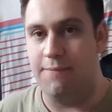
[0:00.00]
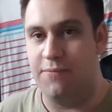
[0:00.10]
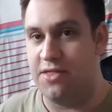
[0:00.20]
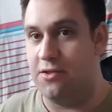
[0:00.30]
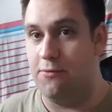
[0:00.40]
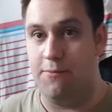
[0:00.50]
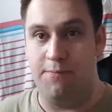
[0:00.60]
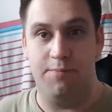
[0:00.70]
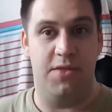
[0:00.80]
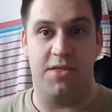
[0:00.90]
Still,
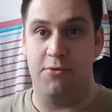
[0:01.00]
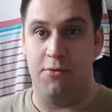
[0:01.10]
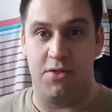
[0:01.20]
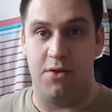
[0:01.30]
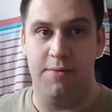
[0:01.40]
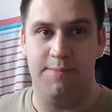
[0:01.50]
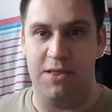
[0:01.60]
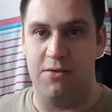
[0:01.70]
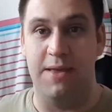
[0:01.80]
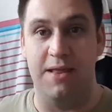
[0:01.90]
there's still a
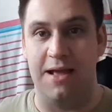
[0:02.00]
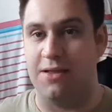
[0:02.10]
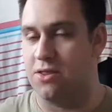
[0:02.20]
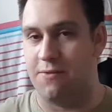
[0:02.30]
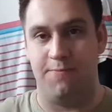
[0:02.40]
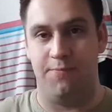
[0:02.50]
bit of me that just